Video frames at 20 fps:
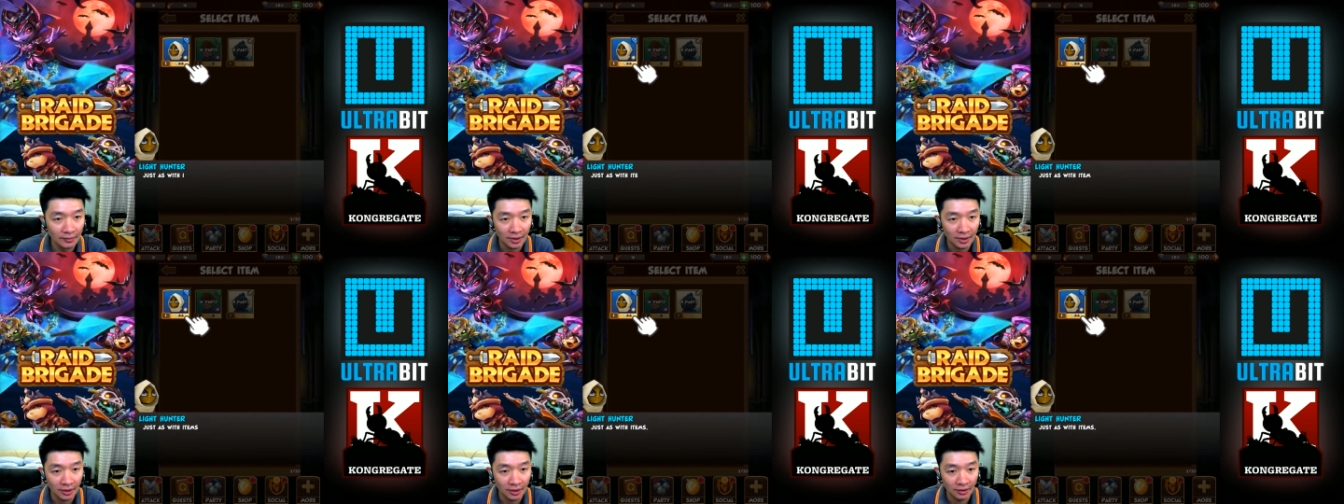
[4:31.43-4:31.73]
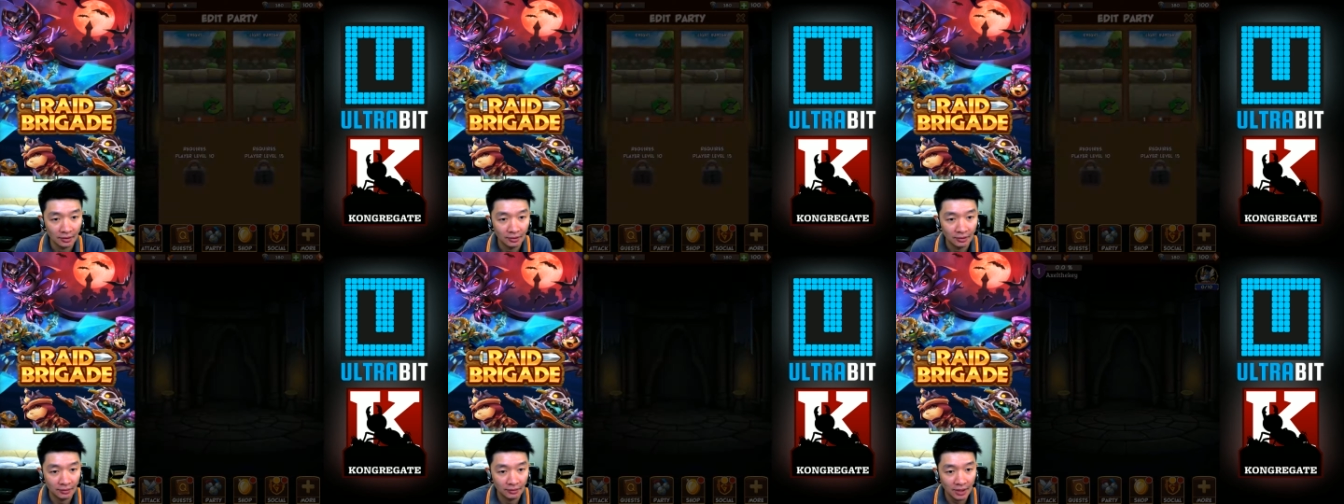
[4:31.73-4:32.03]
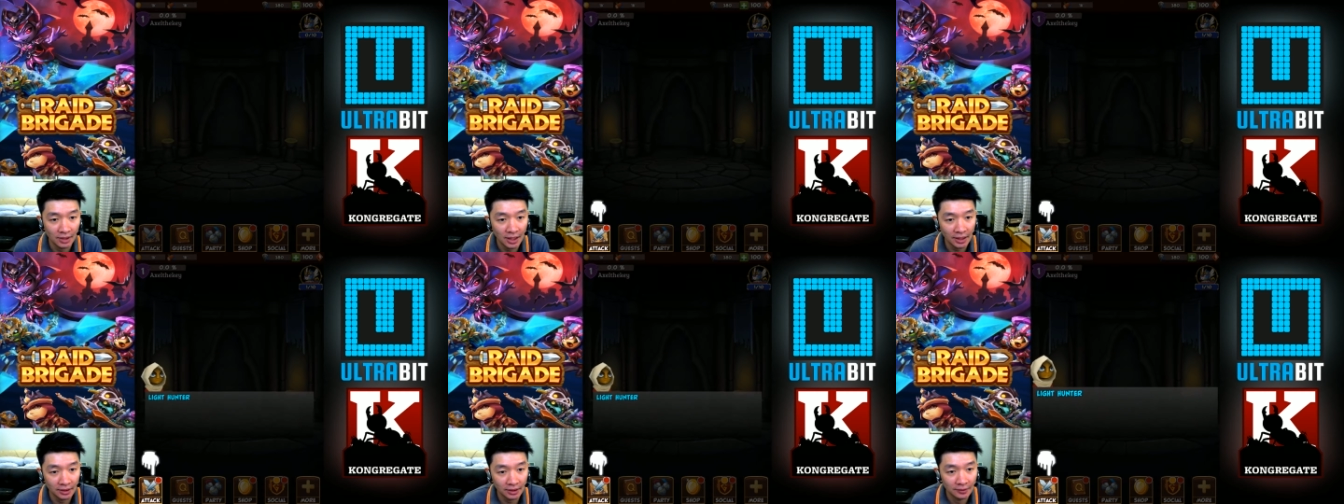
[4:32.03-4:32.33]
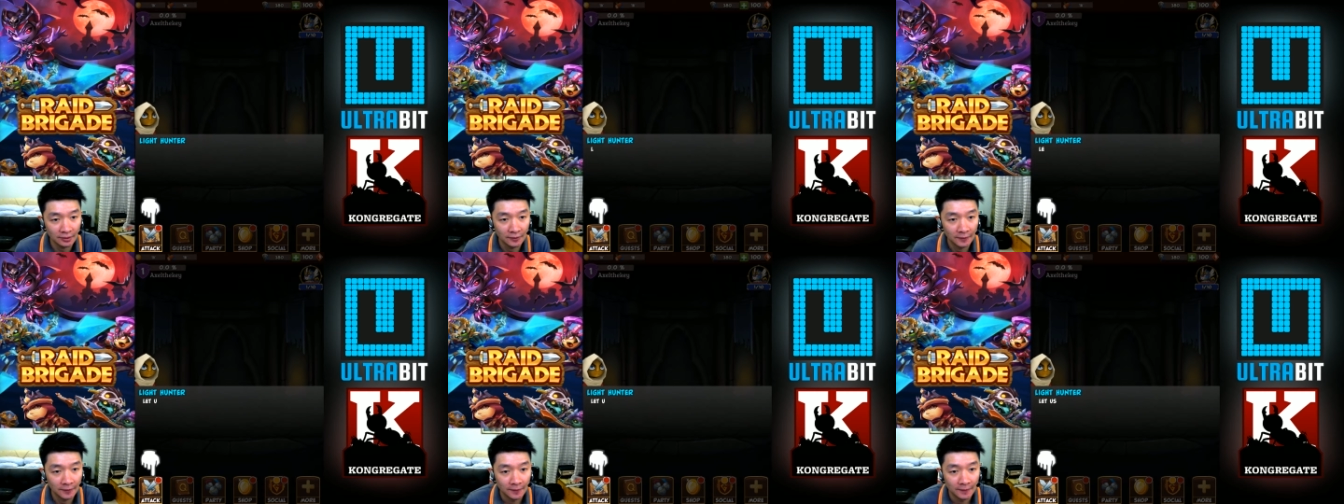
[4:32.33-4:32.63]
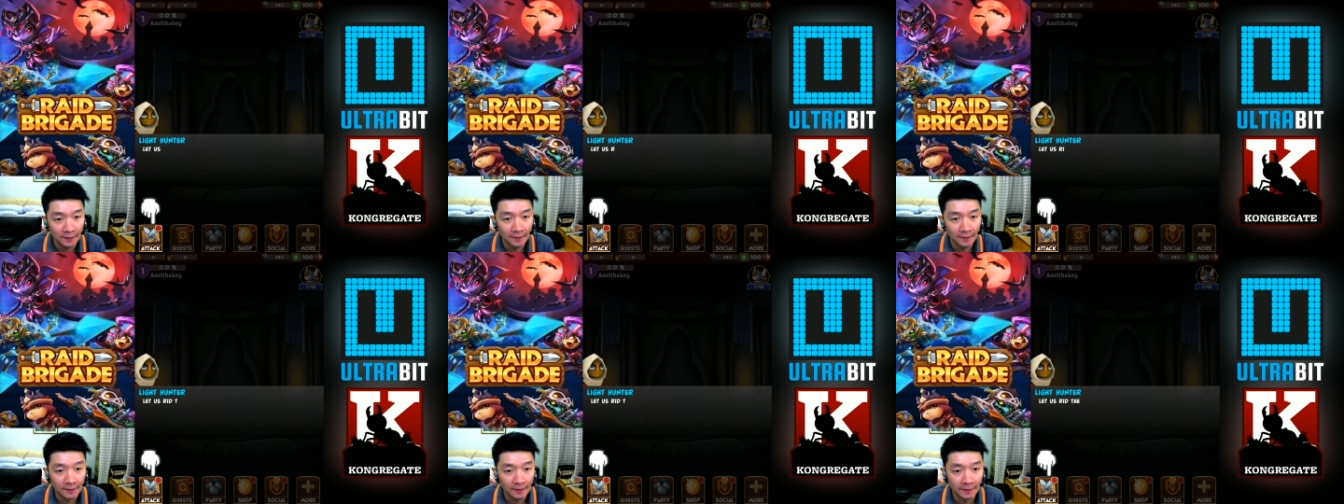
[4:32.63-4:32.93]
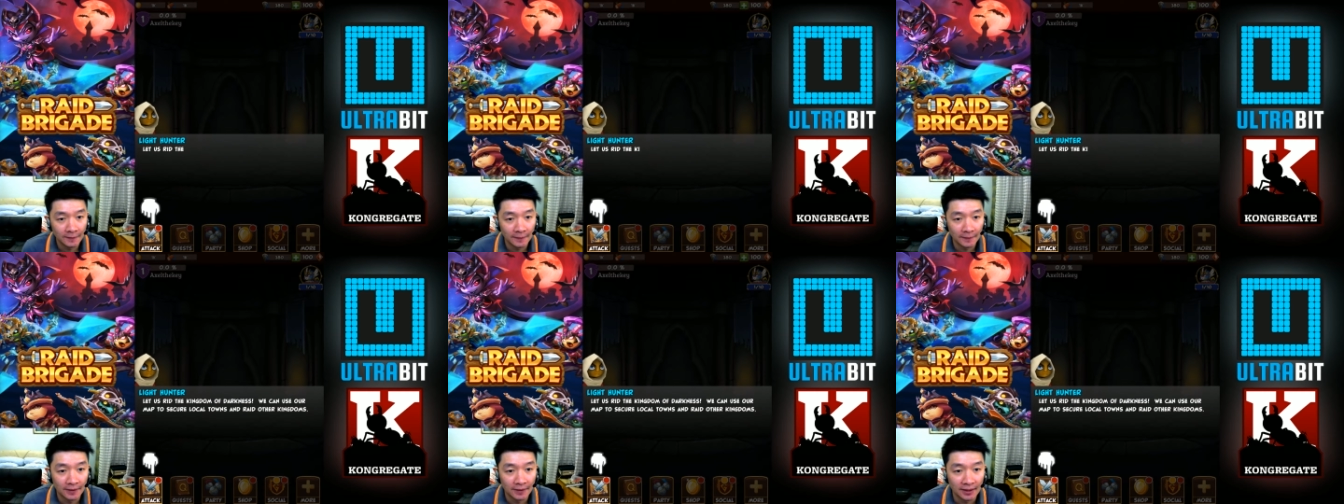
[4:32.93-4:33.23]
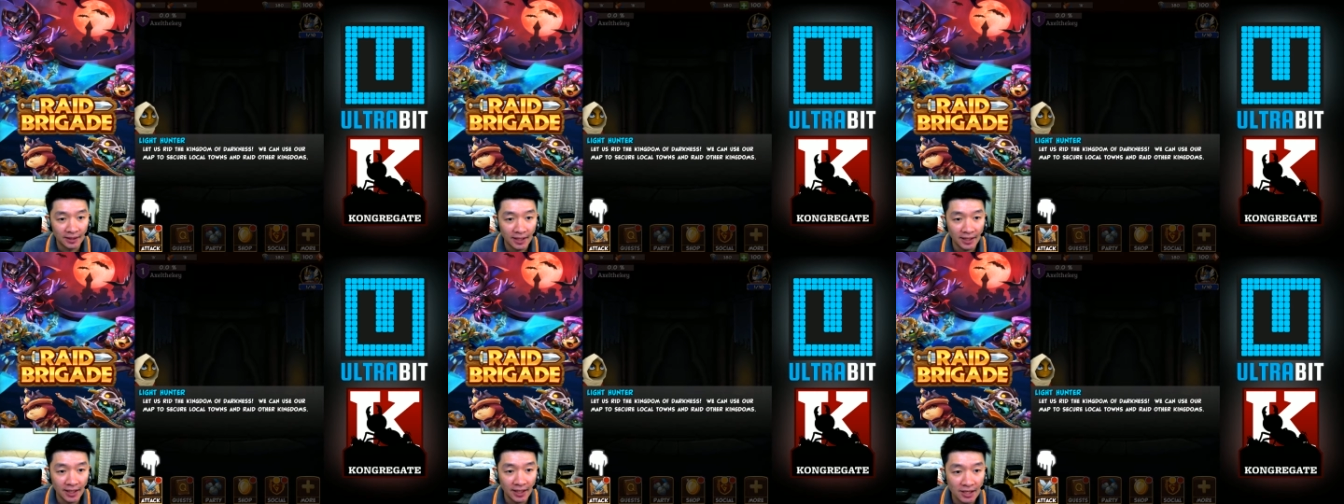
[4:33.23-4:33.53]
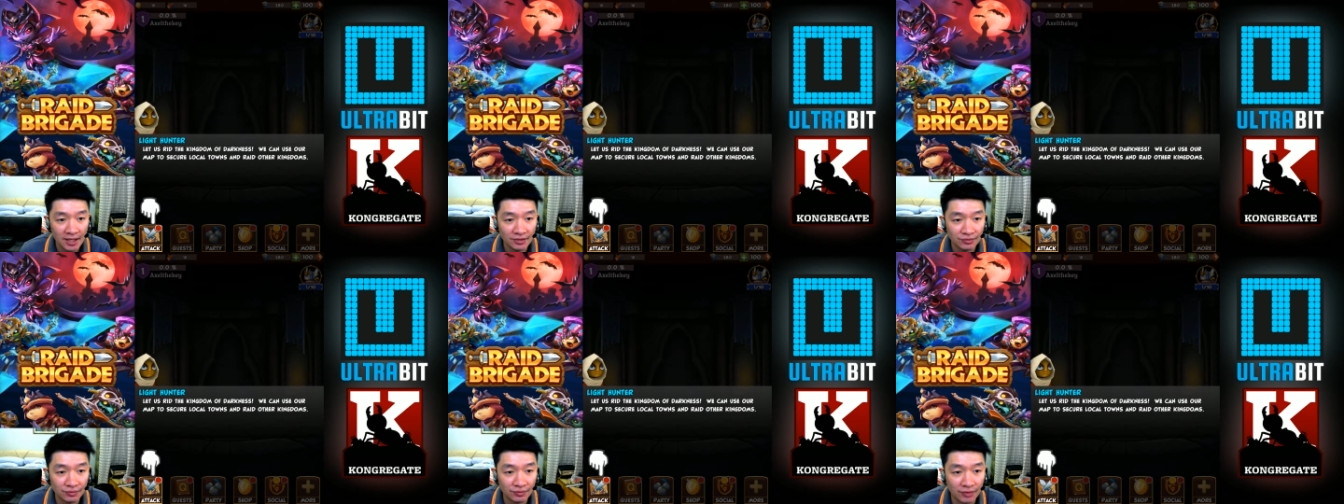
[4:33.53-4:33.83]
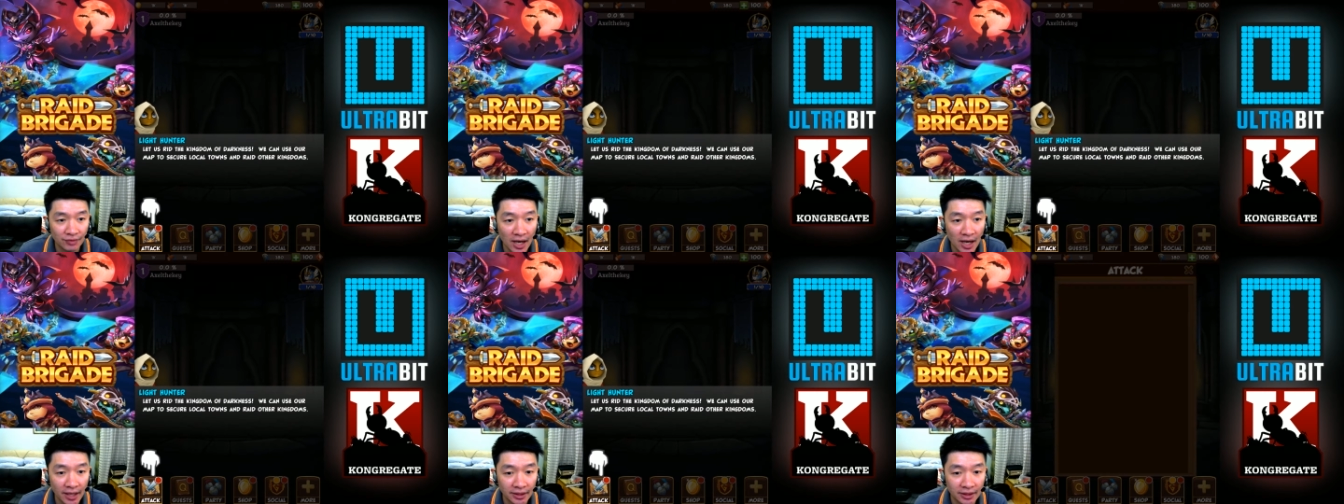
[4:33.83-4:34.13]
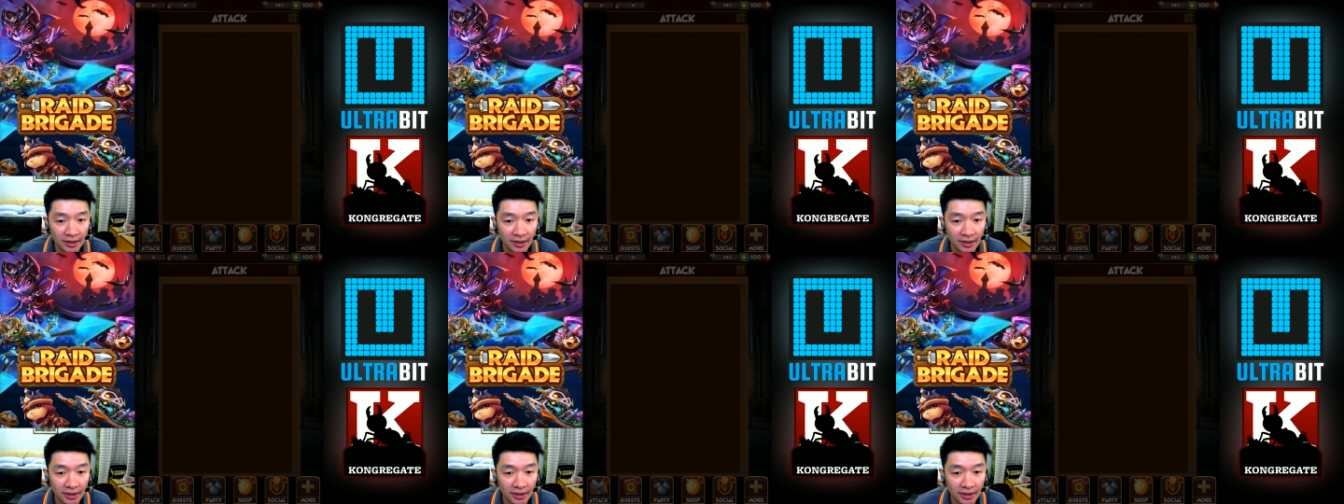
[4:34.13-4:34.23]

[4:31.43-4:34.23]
Alright, let us ride